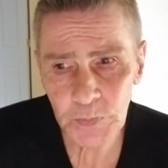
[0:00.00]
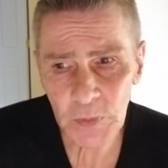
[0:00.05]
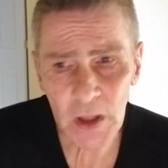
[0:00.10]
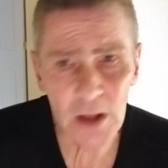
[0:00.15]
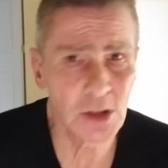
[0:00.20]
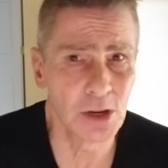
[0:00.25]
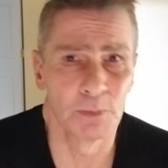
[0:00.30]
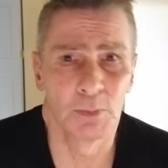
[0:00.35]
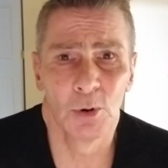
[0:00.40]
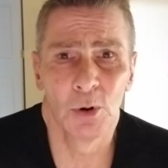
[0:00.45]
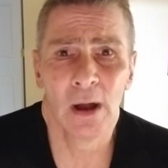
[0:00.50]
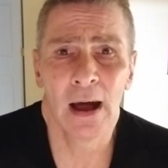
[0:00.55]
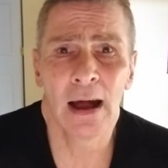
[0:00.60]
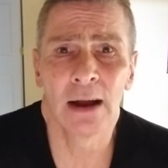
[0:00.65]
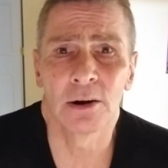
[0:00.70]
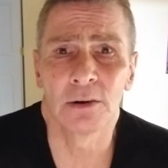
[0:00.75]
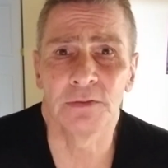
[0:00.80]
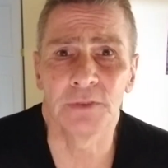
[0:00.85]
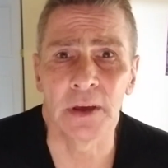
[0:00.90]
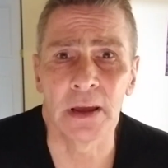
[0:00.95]
to
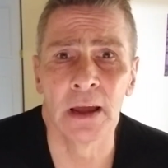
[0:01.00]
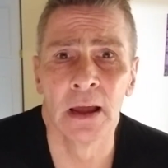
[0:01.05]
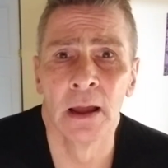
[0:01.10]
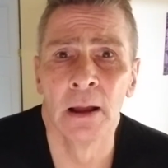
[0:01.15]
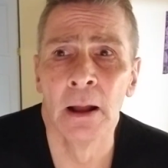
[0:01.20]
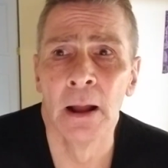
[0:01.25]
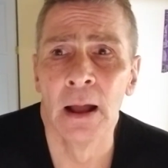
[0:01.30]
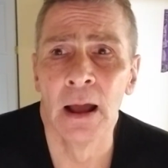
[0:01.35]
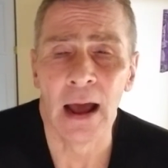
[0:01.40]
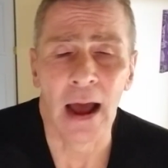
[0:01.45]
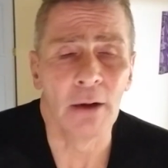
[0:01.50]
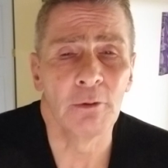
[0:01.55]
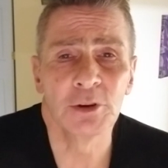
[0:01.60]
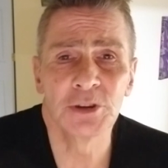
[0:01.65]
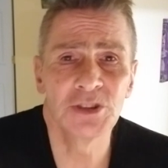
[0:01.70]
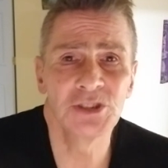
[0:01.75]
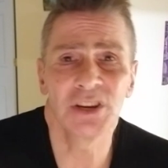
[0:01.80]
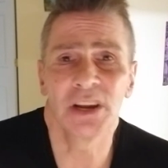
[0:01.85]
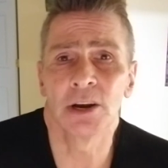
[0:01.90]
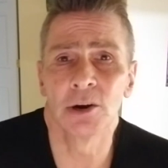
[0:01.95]
pornography. I would
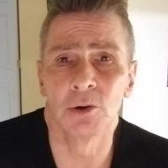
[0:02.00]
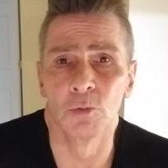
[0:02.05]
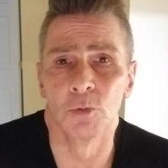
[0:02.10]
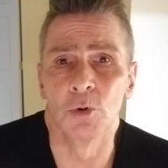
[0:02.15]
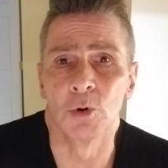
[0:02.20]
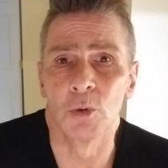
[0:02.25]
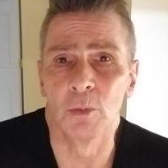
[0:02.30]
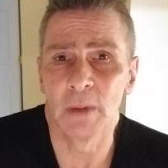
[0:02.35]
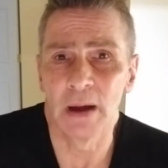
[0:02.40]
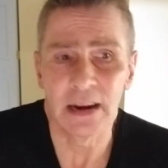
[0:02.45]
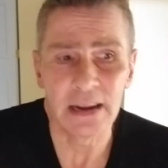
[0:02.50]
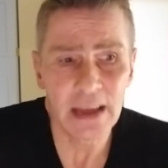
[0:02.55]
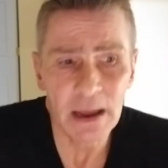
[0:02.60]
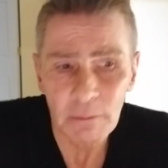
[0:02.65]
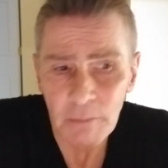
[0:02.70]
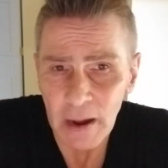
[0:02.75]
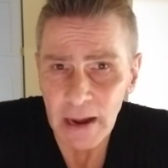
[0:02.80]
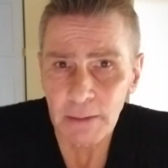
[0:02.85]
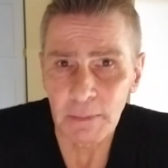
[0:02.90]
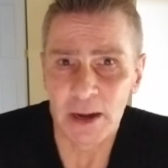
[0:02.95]
sit in a room, I'd get
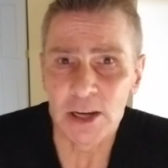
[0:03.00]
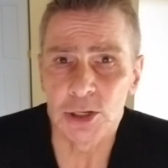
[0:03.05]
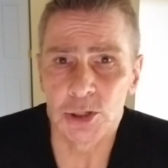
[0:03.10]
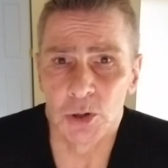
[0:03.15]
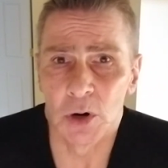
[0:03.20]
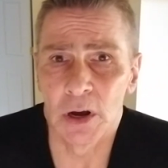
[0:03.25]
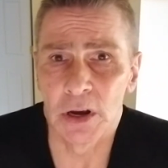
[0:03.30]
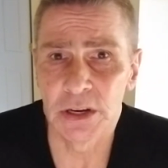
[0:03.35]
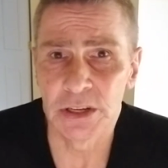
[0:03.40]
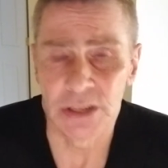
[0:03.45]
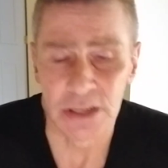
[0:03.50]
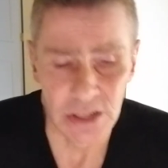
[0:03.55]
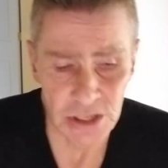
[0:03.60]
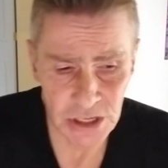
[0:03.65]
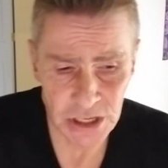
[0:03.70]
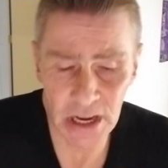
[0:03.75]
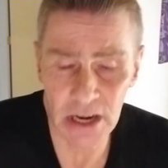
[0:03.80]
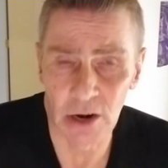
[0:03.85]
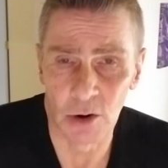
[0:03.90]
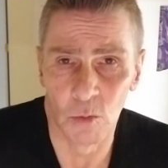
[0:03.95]
my drugs and
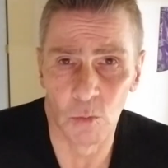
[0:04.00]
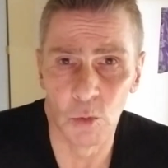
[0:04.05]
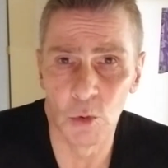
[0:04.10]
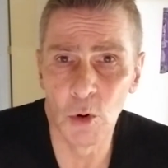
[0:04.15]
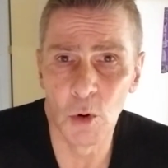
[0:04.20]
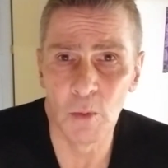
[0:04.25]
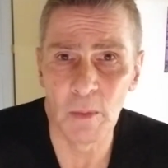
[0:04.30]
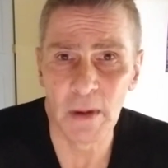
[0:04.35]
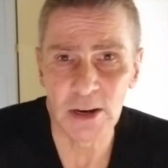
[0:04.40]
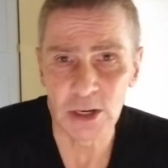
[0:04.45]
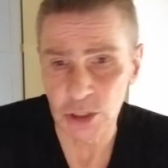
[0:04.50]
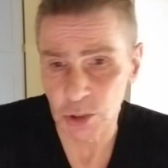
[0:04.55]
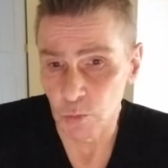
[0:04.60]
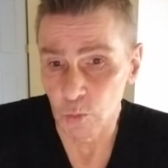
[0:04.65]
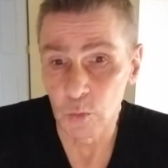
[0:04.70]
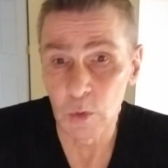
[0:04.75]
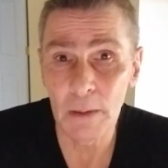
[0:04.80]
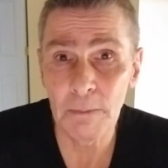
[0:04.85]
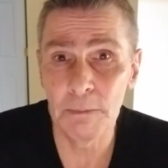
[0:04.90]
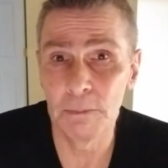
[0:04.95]
sit in a room and just
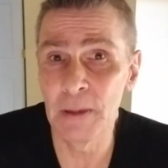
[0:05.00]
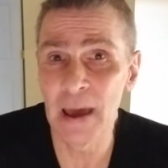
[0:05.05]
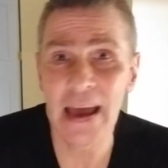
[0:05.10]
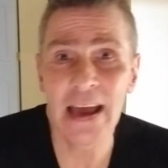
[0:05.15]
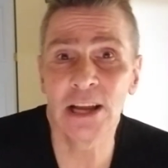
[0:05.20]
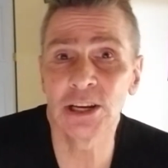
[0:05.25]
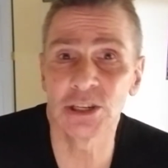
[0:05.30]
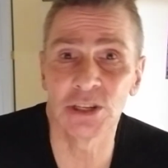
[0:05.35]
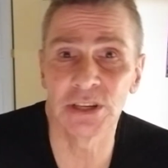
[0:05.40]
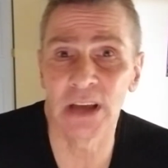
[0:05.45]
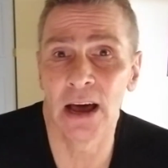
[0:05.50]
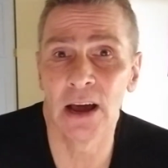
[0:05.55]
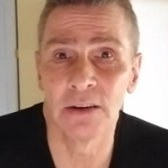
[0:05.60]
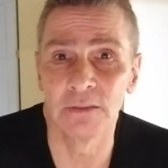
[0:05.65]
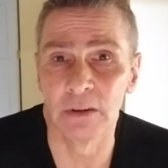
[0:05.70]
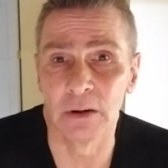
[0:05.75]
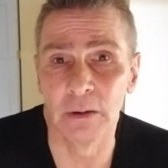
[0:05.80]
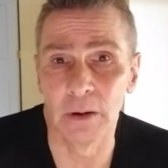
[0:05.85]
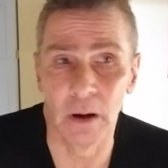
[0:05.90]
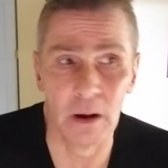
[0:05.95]
rip pages out
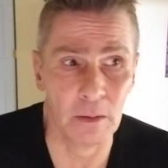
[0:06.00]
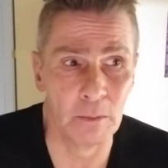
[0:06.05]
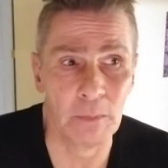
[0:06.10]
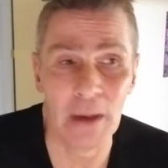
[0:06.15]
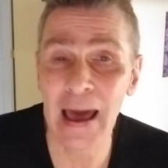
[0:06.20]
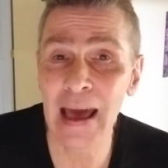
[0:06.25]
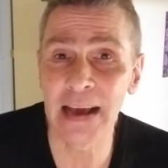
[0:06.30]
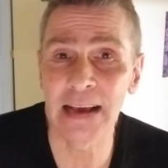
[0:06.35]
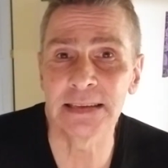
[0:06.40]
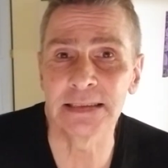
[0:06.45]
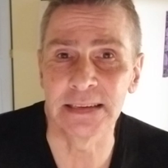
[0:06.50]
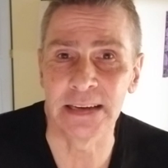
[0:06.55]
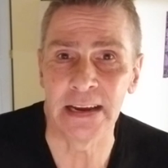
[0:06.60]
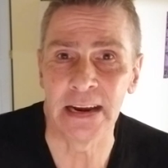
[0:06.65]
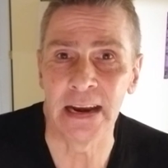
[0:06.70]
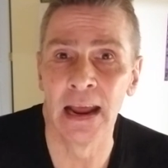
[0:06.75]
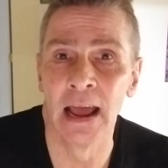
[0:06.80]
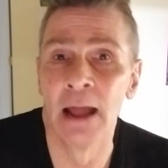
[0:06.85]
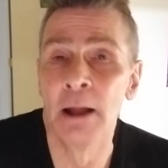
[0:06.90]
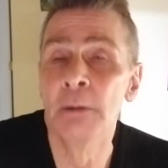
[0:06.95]
of a
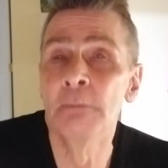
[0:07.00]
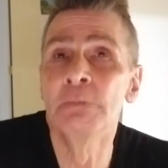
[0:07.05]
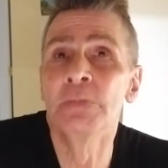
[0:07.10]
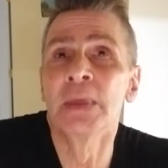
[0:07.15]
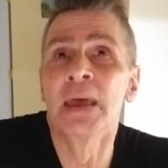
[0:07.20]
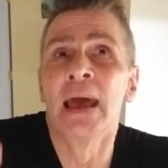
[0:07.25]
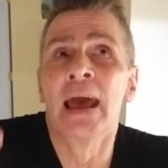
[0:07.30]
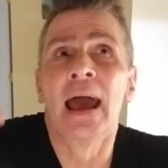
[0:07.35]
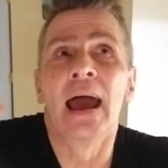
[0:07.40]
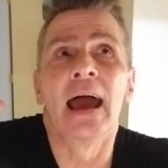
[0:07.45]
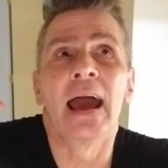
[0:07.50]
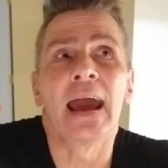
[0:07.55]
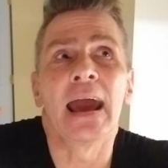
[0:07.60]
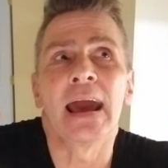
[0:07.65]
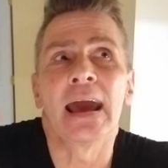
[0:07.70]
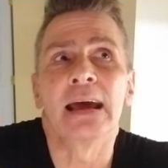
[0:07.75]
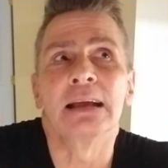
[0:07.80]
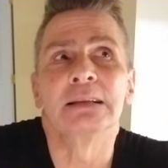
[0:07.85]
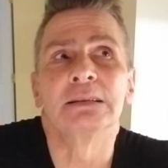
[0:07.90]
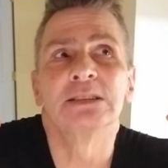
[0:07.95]
magazine
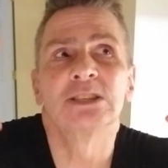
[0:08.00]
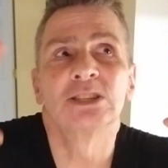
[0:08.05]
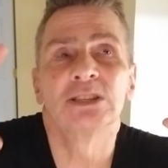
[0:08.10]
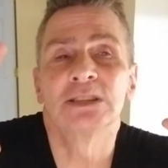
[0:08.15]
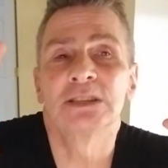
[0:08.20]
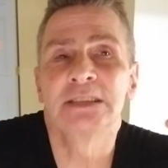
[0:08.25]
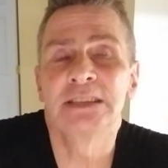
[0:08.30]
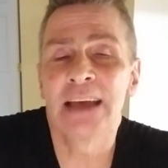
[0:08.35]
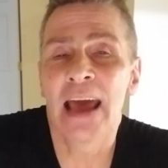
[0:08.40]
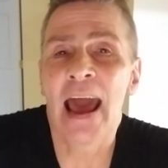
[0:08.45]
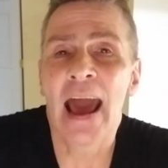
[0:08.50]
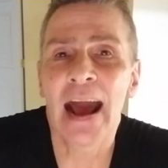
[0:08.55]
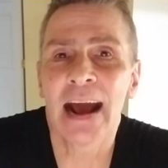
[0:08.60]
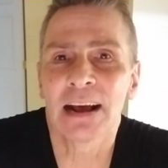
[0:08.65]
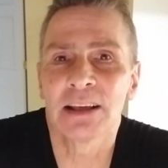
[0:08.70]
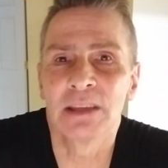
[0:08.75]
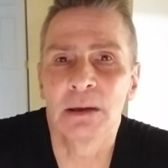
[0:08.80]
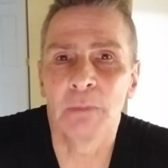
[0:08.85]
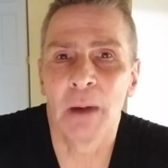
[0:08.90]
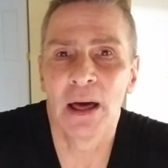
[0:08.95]
and
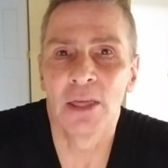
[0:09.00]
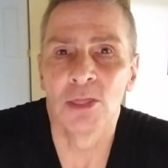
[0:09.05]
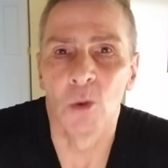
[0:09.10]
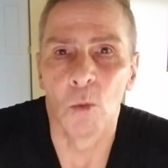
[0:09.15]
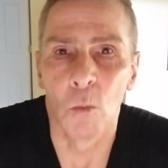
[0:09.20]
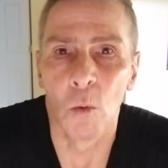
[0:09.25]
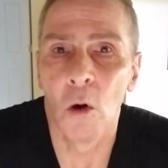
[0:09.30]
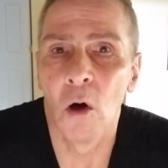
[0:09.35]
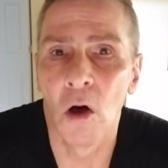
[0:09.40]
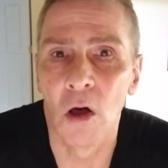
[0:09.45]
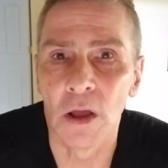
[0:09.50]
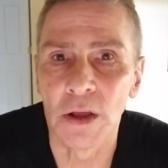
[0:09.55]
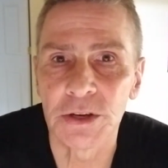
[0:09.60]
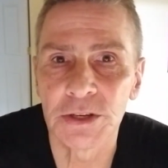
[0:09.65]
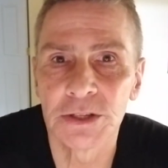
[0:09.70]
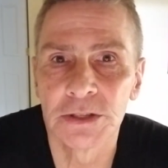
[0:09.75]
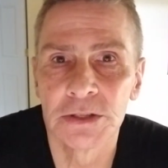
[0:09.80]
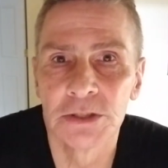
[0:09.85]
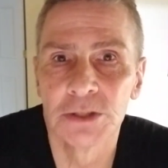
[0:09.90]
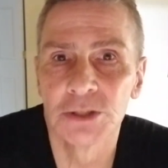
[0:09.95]
tack them on the
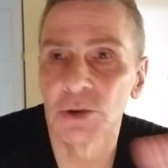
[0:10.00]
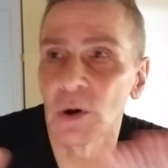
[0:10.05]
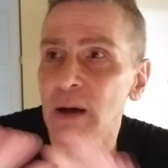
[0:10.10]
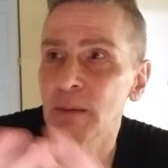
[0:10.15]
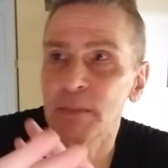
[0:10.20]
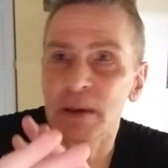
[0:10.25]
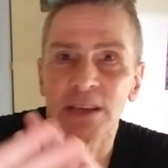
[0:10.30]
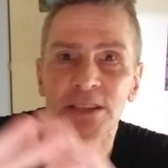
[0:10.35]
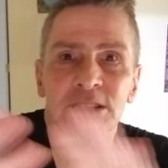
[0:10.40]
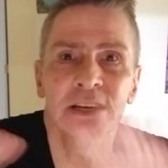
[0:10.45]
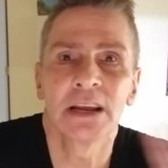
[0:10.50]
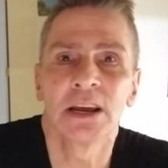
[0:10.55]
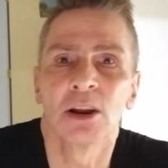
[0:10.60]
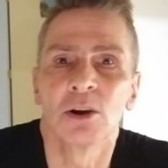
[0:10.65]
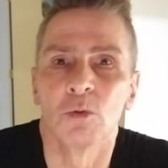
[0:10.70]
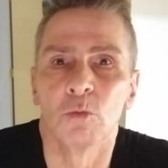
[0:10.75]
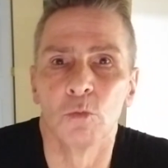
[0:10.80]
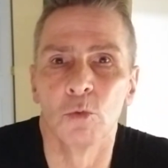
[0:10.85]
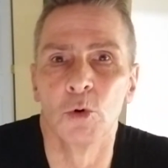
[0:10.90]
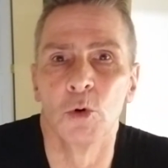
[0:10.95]
walls. So I'd be sitting in a
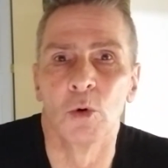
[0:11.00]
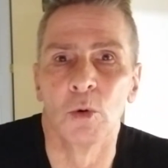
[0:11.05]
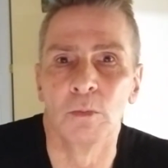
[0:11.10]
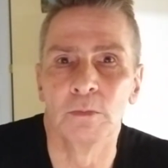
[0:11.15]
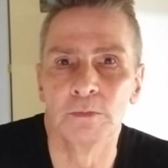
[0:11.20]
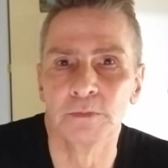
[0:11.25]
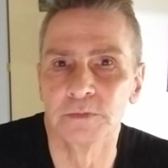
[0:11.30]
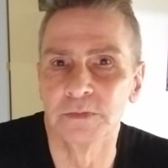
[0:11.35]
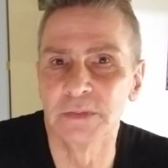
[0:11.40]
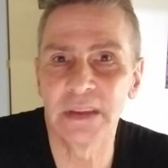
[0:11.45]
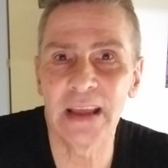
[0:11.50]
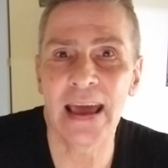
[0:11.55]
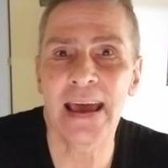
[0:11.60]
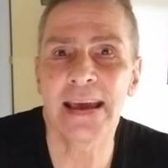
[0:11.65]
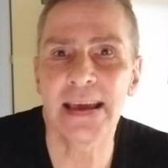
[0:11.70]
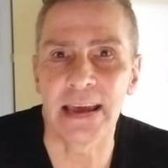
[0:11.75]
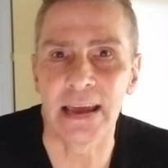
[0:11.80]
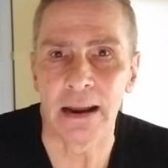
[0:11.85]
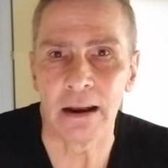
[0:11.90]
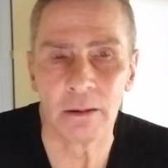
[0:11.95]
room
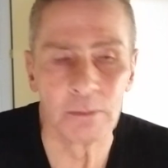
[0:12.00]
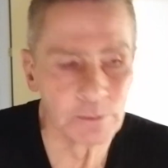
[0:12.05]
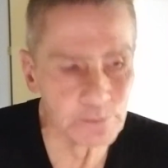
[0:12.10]
naked